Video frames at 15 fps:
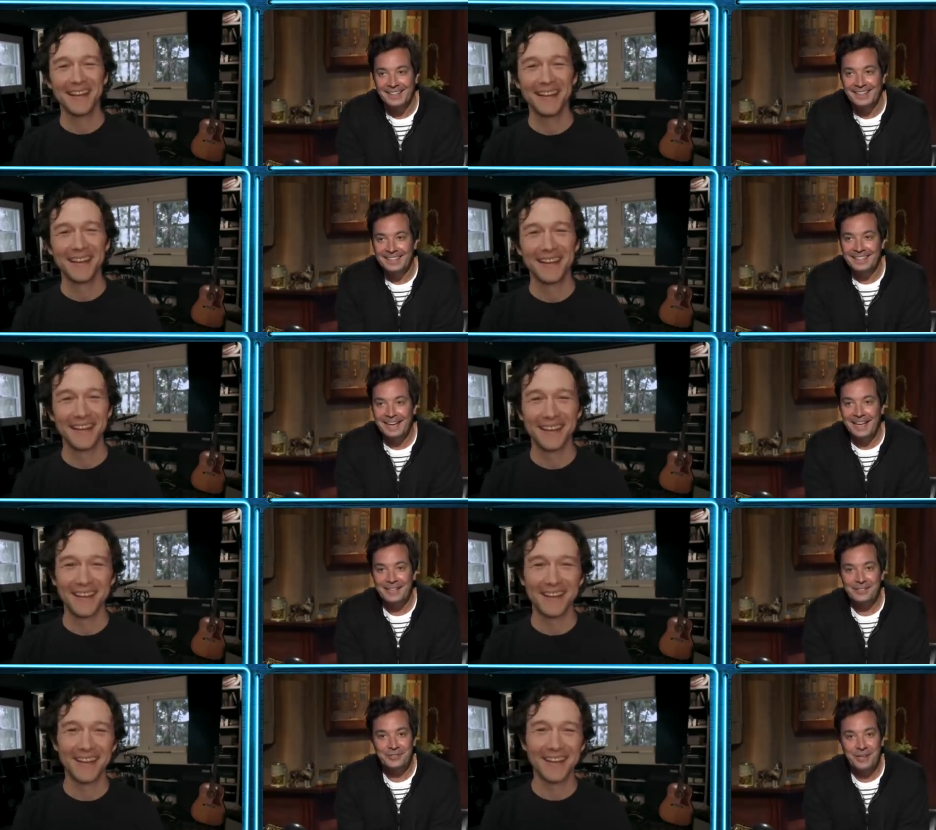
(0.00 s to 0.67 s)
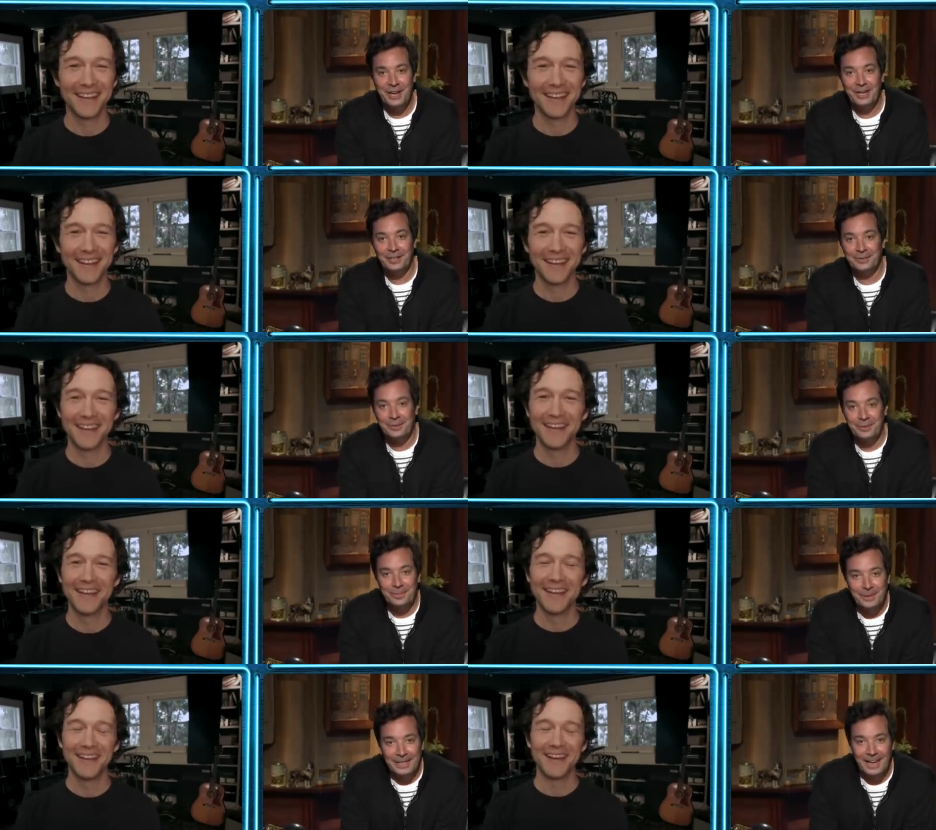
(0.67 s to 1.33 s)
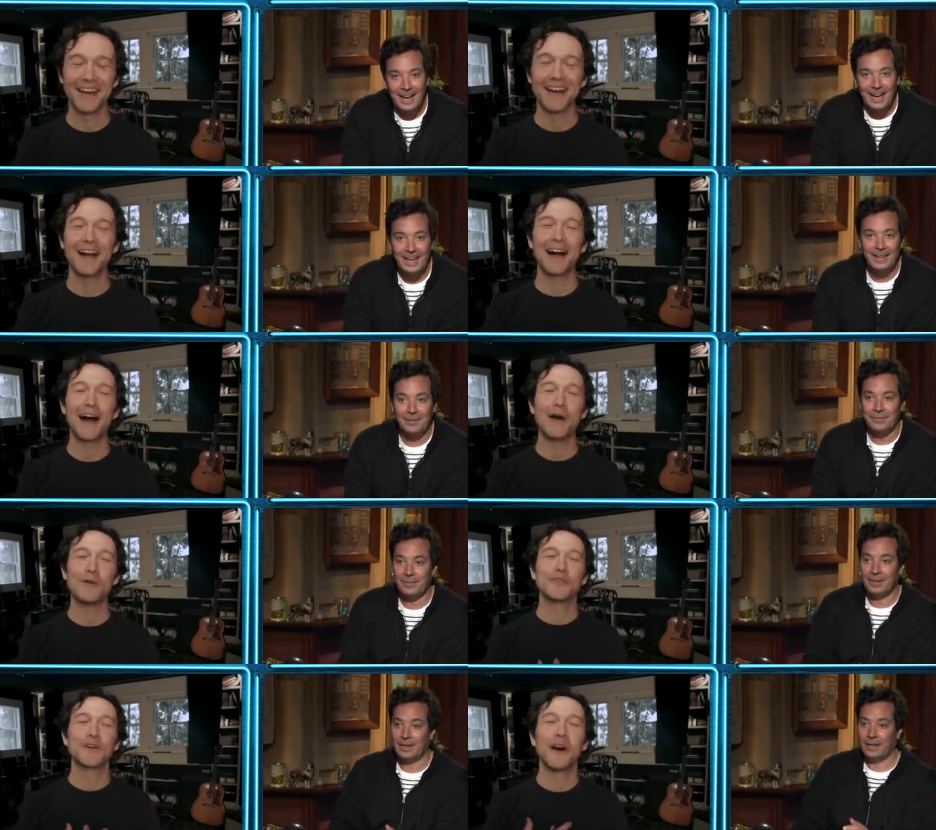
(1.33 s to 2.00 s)
Speaker 1: dance challenge with me. I, I
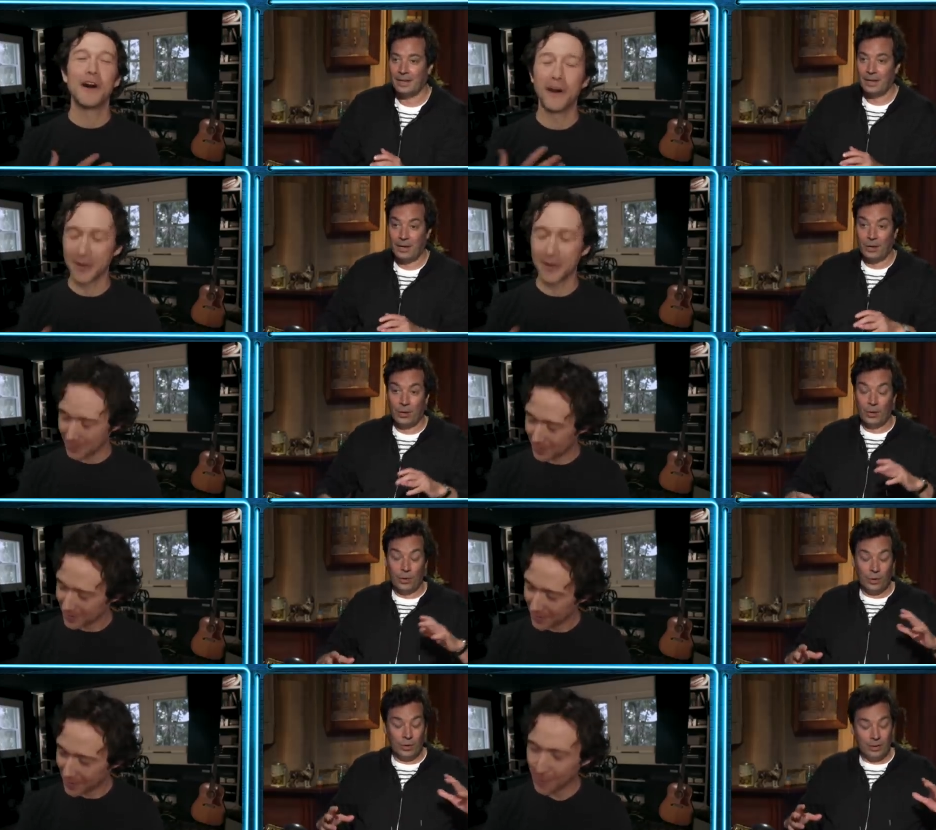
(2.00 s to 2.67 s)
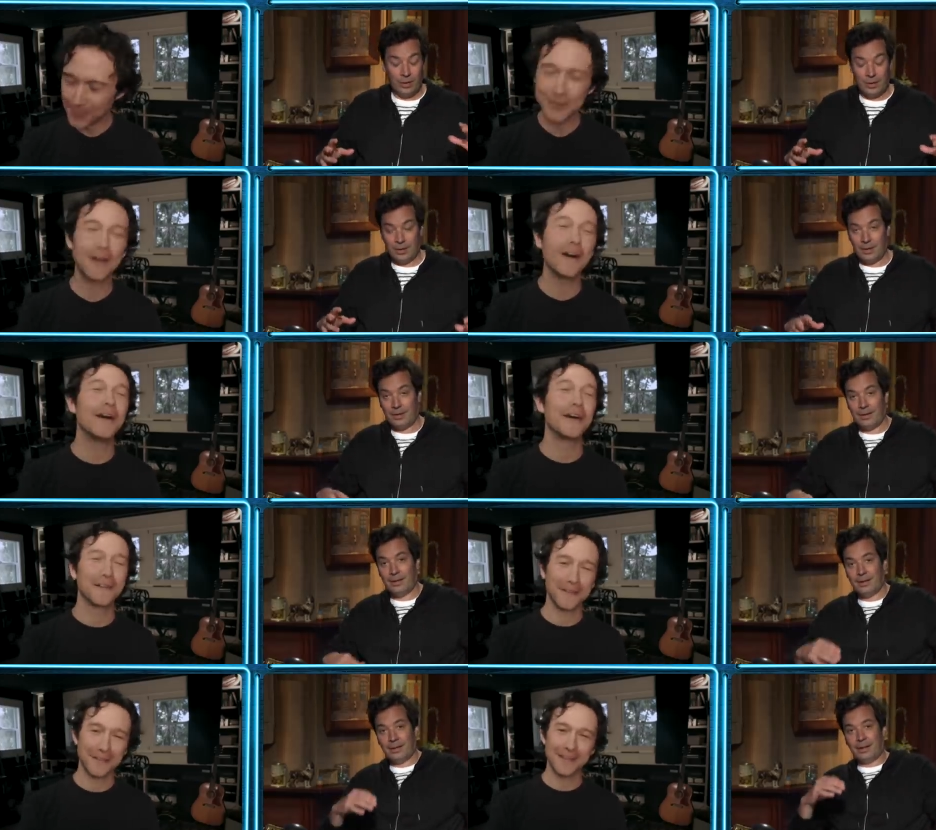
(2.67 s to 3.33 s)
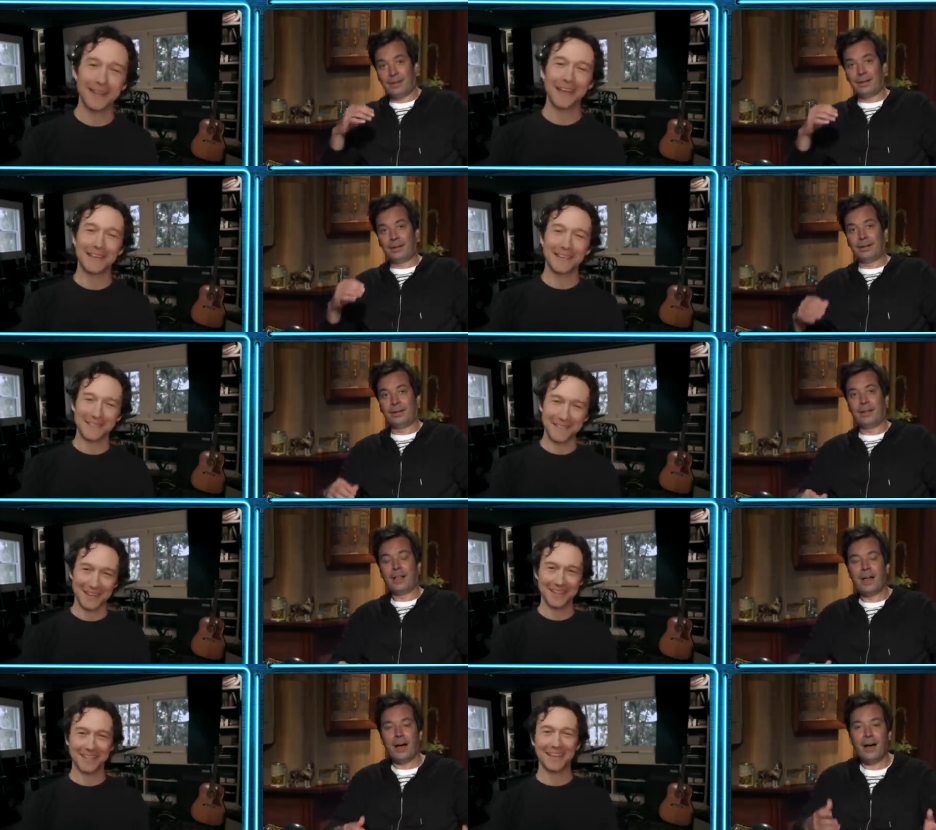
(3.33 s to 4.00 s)
was
Speaker 2: honored. I was honored. Thank you,
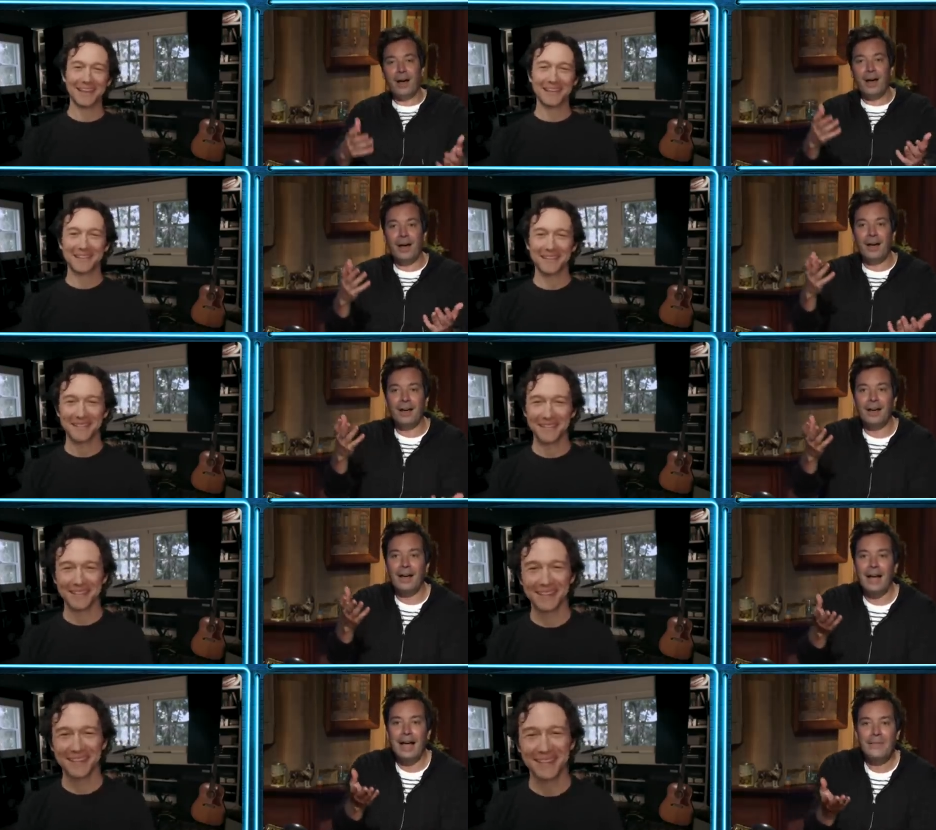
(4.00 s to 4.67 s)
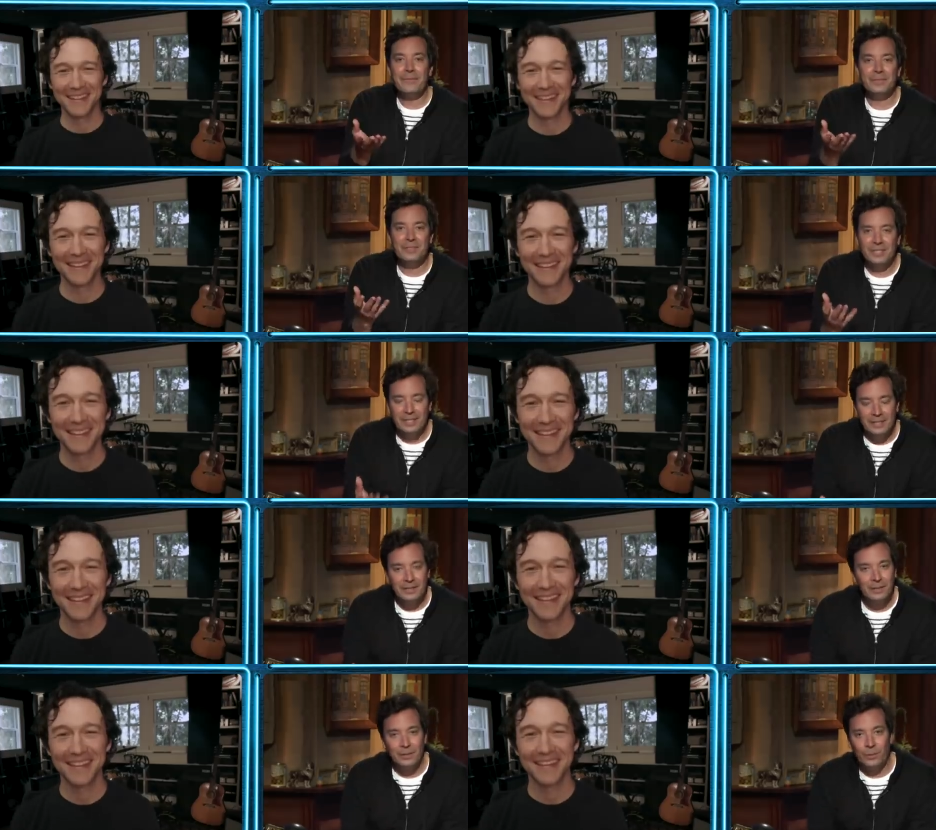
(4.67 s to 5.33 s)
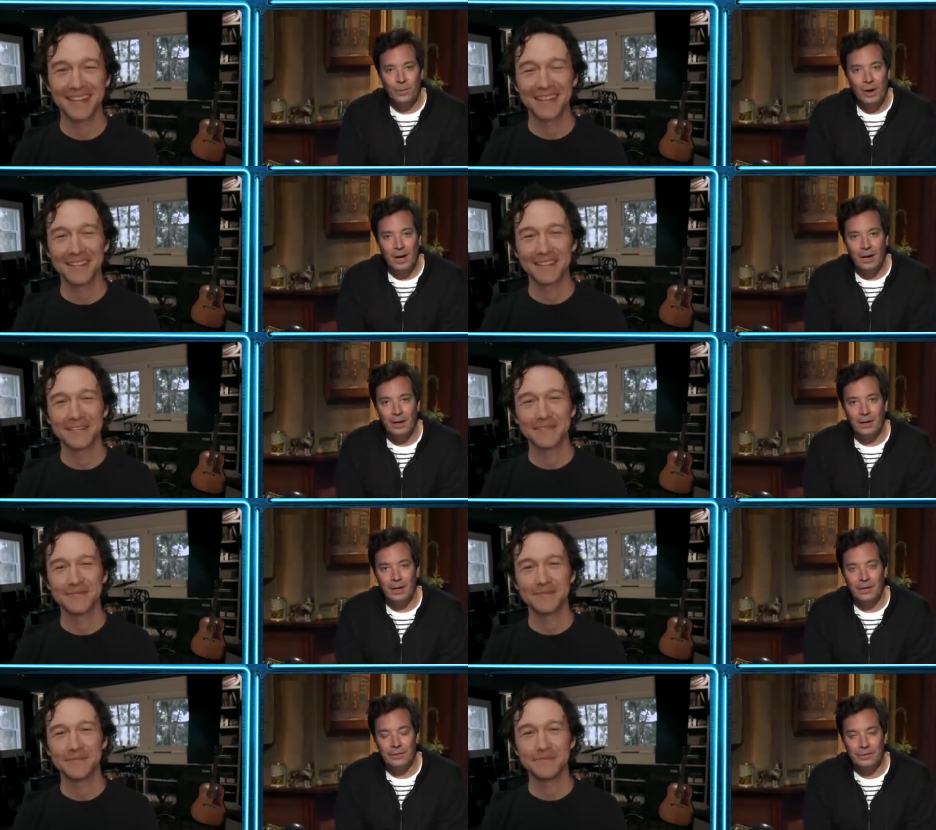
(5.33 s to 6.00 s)
Ed. Thank uh, you. Uh,
Speaker 1: I haven't seen you in a while
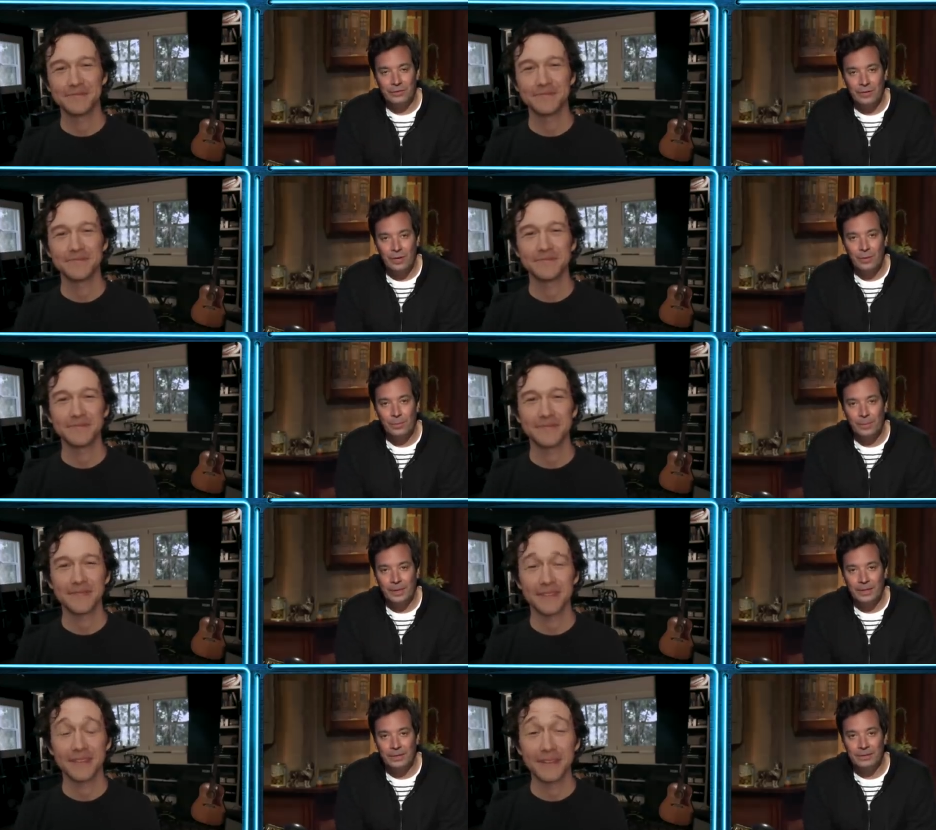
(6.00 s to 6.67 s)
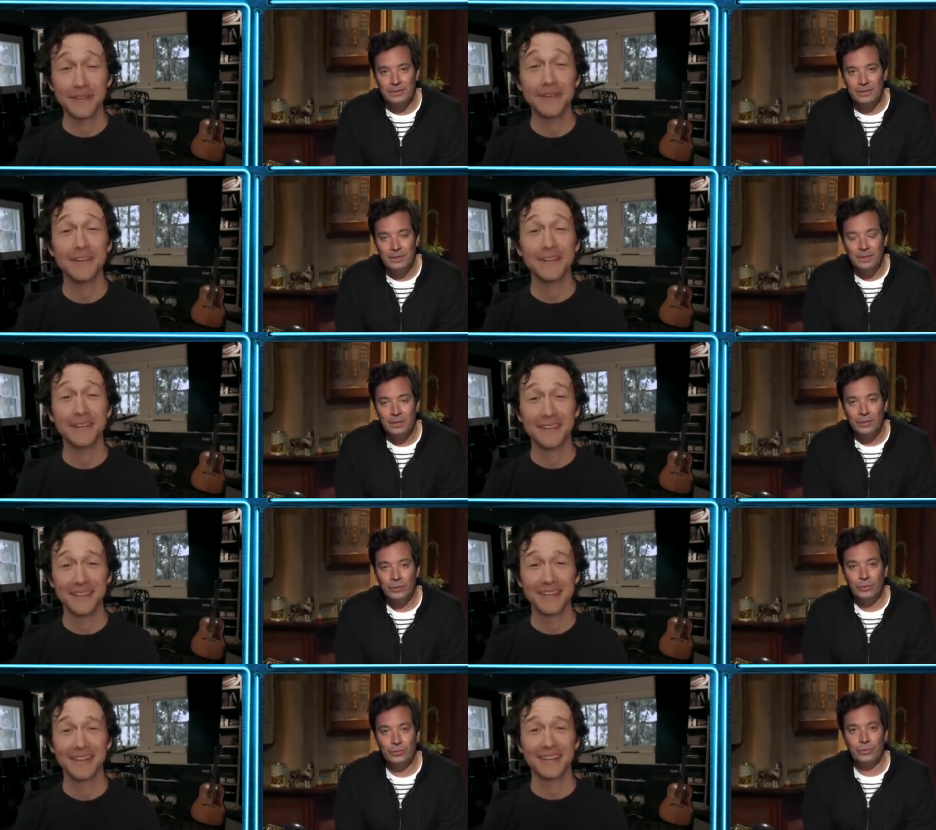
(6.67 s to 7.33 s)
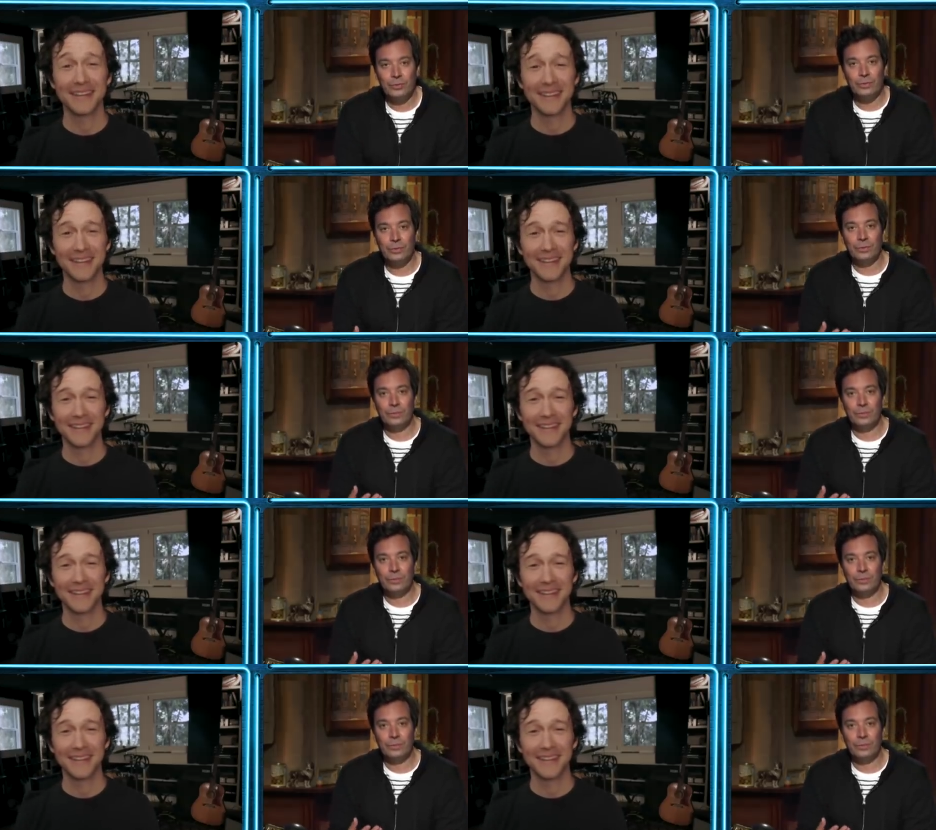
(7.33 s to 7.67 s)
on the show because no. you, you, you